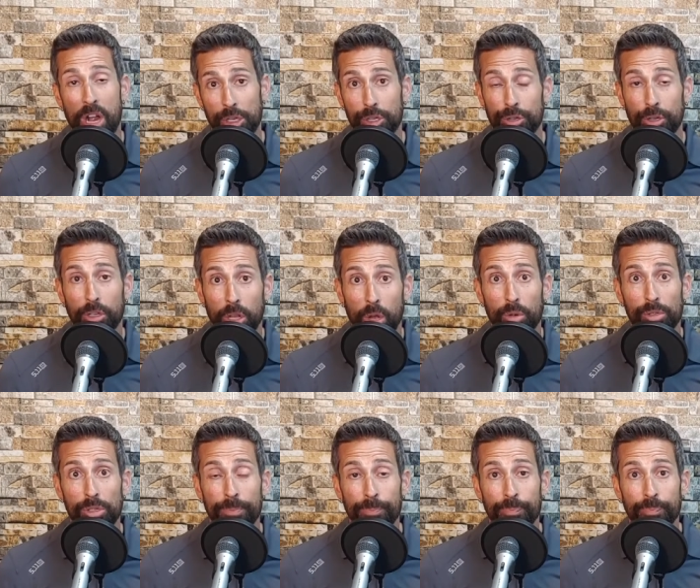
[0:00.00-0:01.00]
washing her
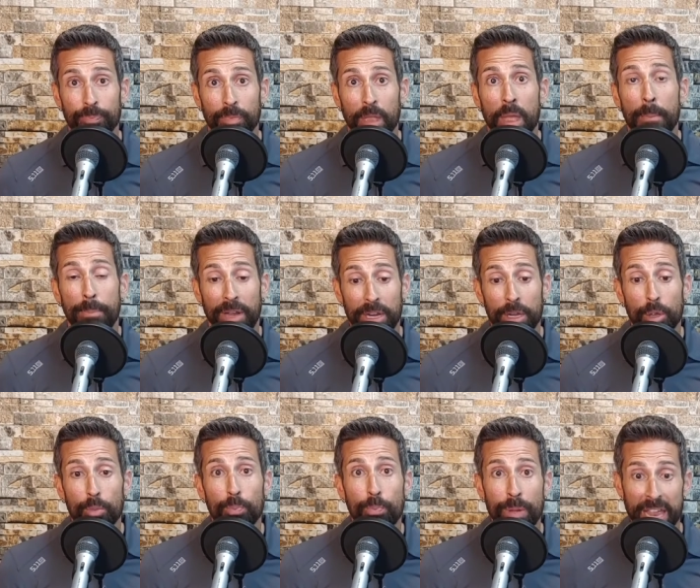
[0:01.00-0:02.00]
clothes. But
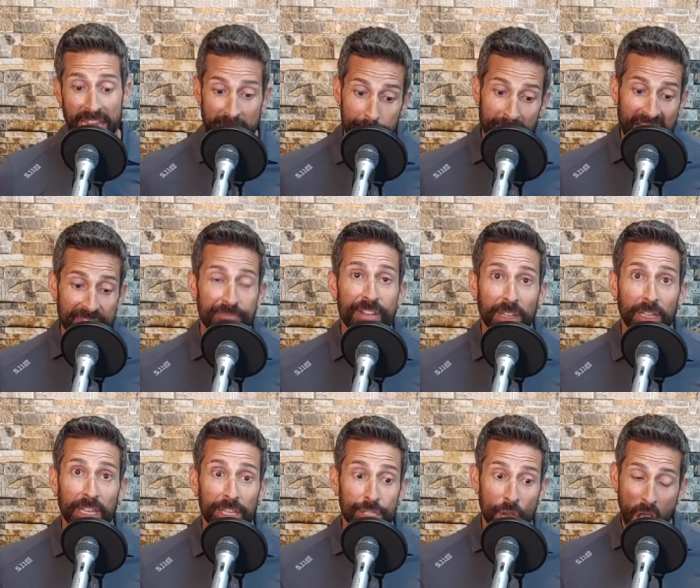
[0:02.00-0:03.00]
in my
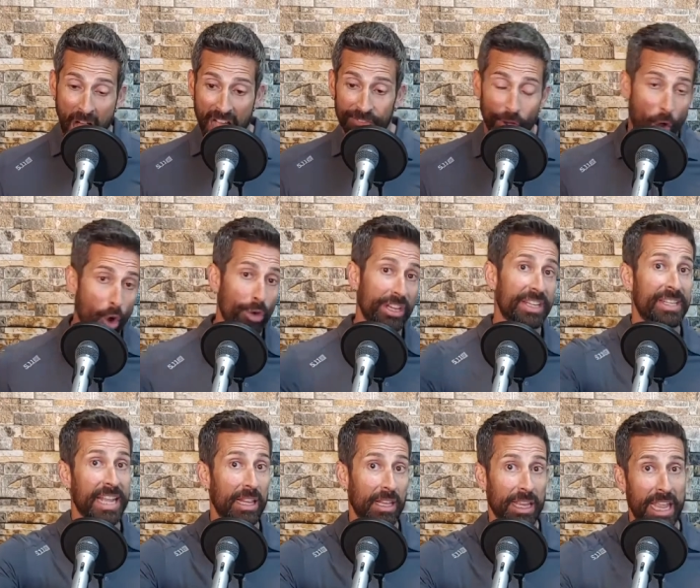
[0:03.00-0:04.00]
village, I've already
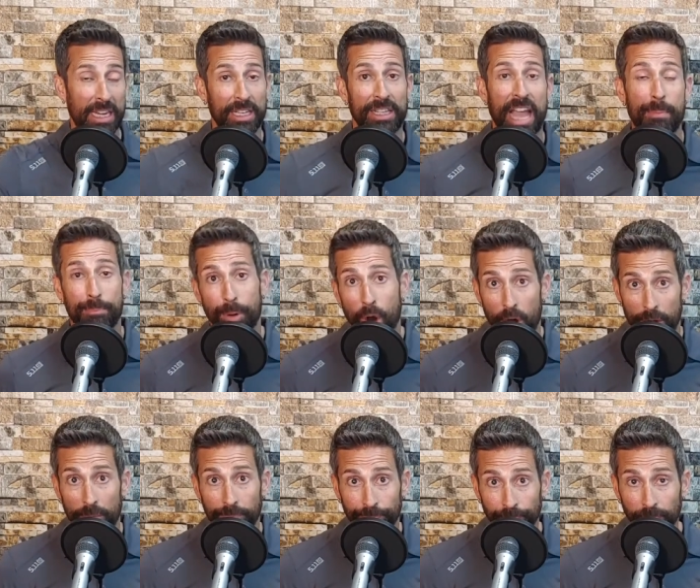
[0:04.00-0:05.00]
delegated that
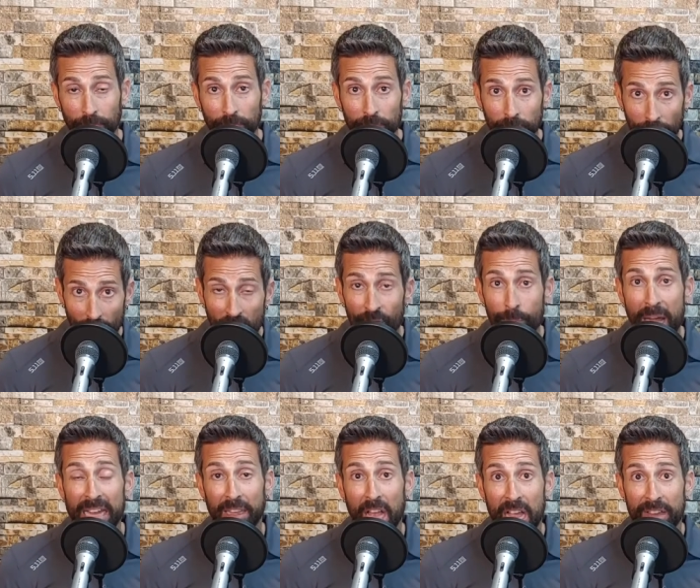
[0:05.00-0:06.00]
part of
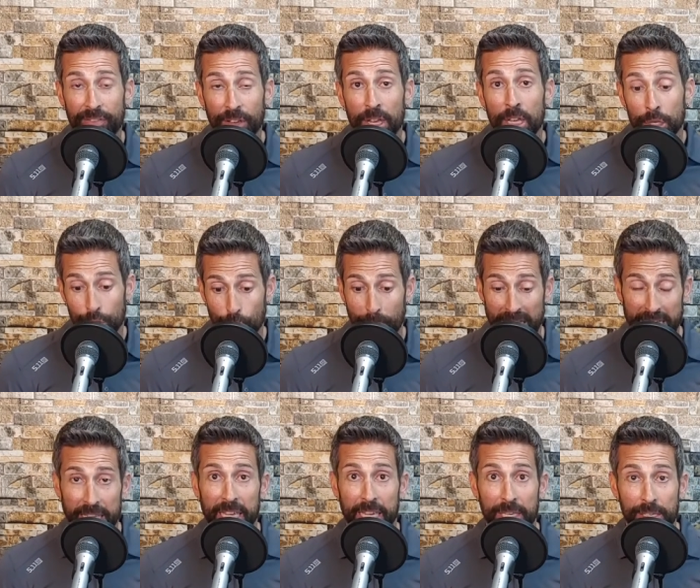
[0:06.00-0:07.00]
my life to my
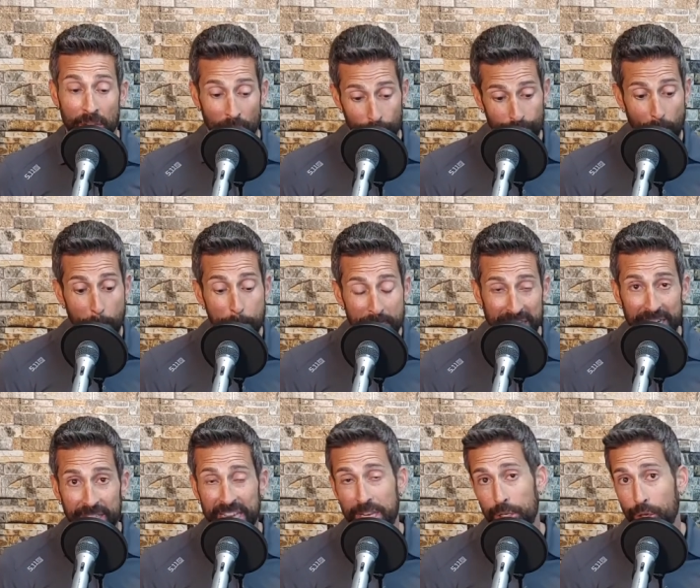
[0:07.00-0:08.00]
kids the
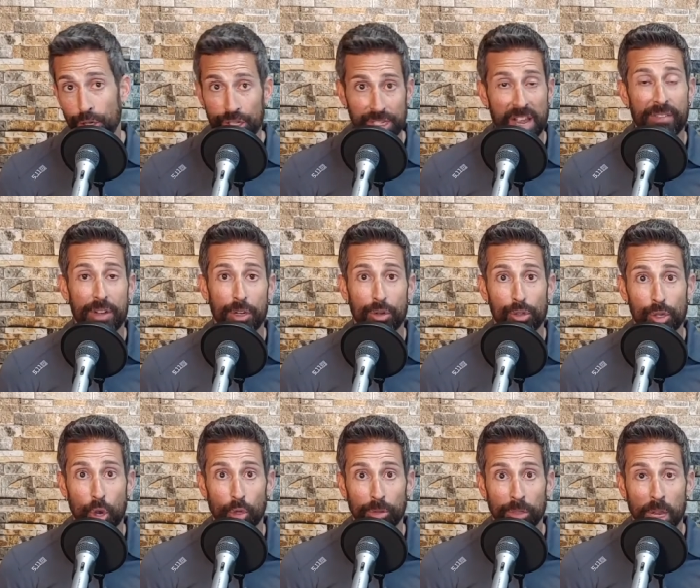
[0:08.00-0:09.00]
minute they turn seven
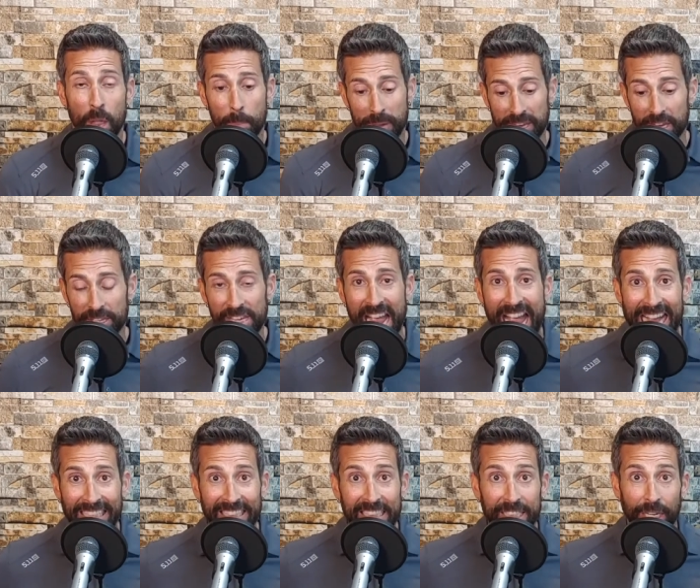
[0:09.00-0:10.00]
years old. Because
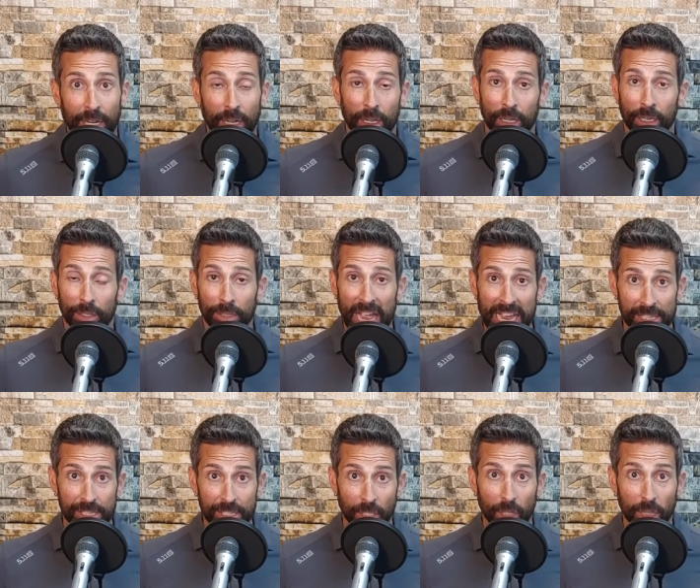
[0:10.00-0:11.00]
as the
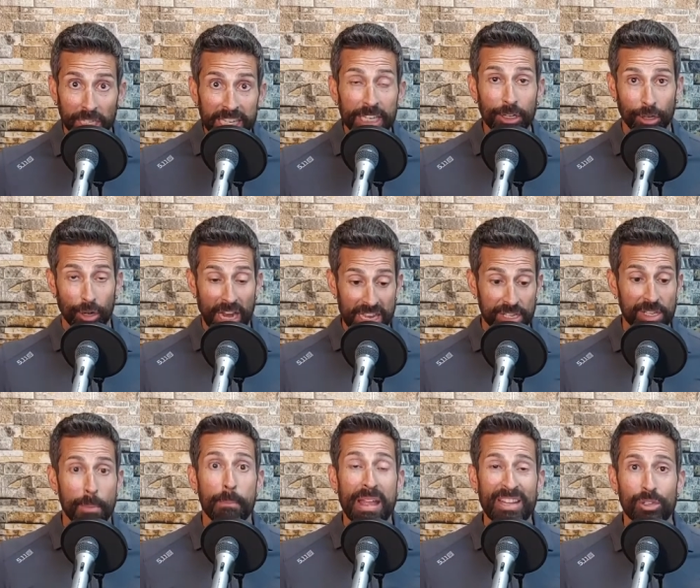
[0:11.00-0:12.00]
as the leader, as
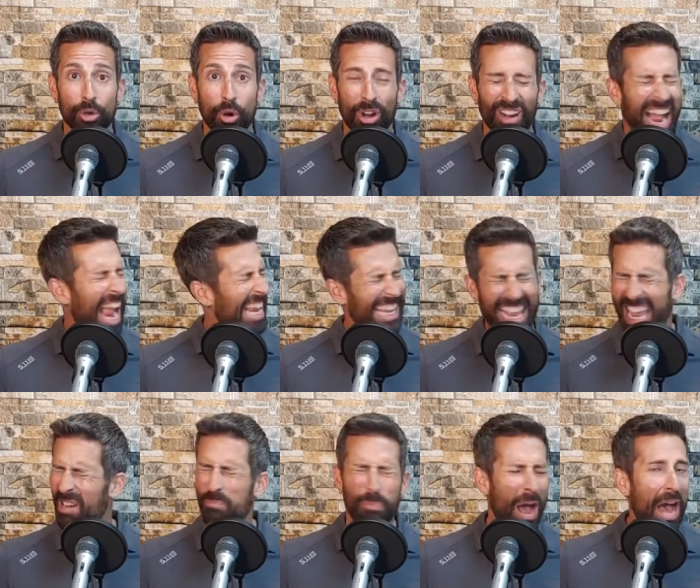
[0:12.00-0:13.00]
the mentor, I
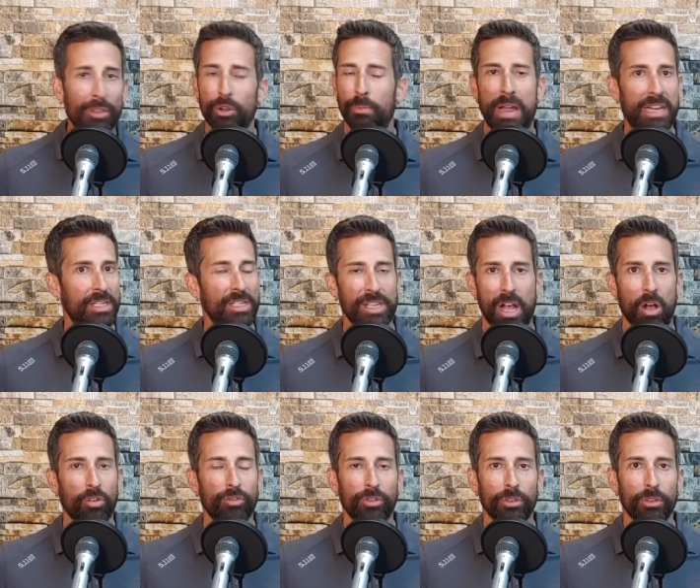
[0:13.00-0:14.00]
can't bother
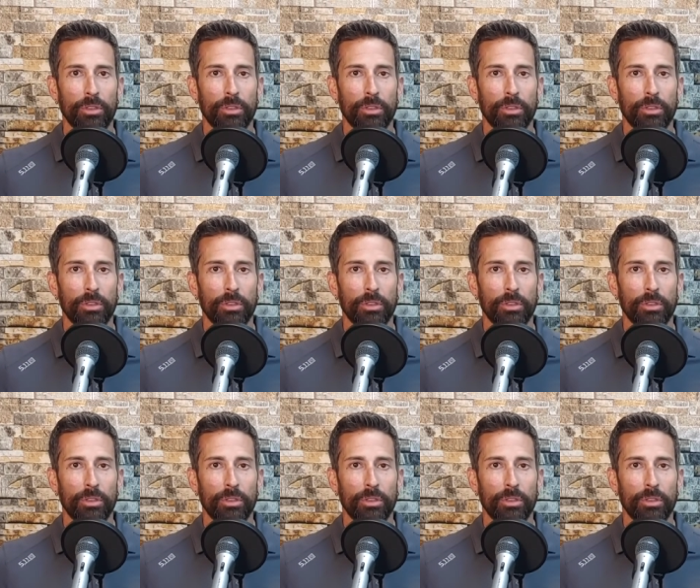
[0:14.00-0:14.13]
myself